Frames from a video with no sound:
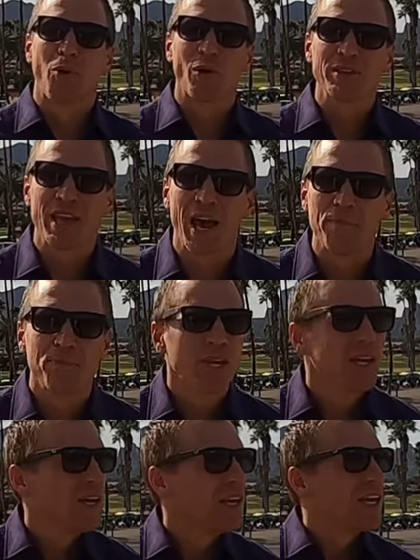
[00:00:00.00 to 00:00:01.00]
support that.
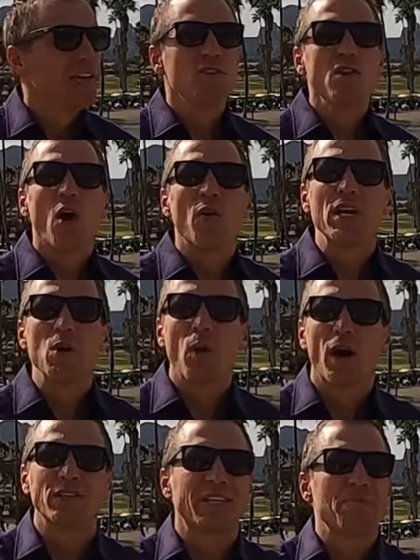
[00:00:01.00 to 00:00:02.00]
If you go
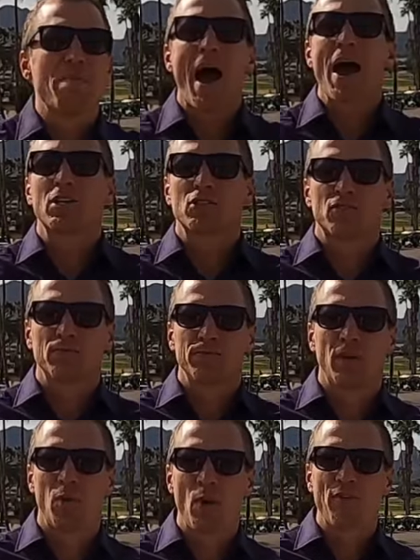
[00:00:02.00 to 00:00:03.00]
anywhere ten miles
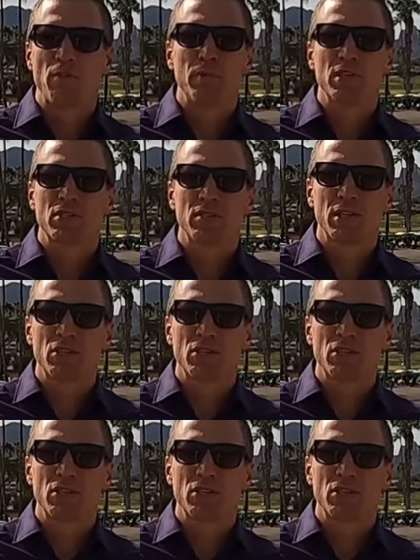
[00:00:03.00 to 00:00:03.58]
away from this,